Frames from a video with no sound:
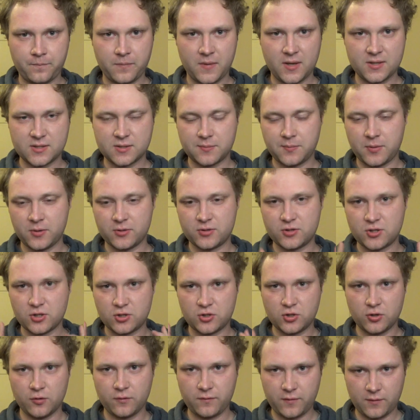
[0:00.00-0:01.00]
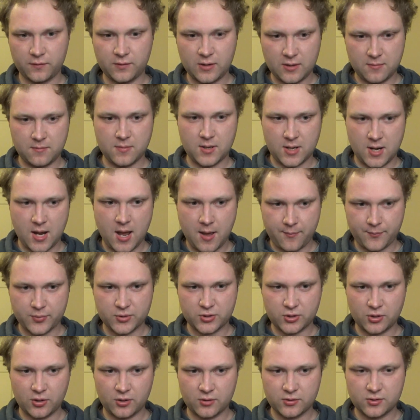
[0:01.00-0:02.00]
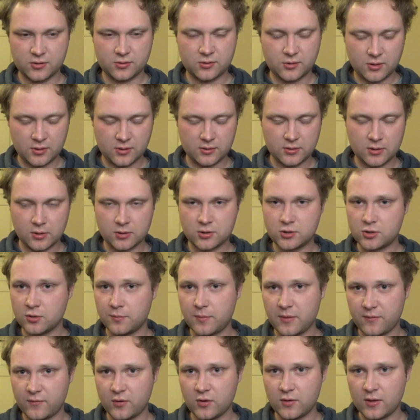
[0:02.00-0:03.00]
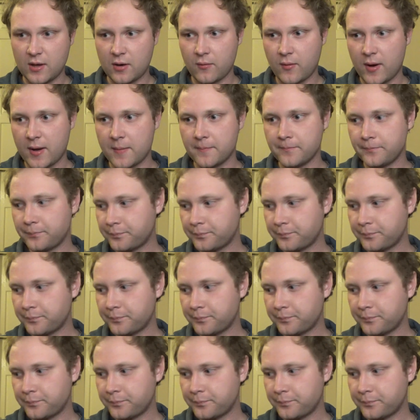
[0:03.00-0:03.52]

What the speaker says: as opposed to two 15-minute episodes, and they should be viewed that way.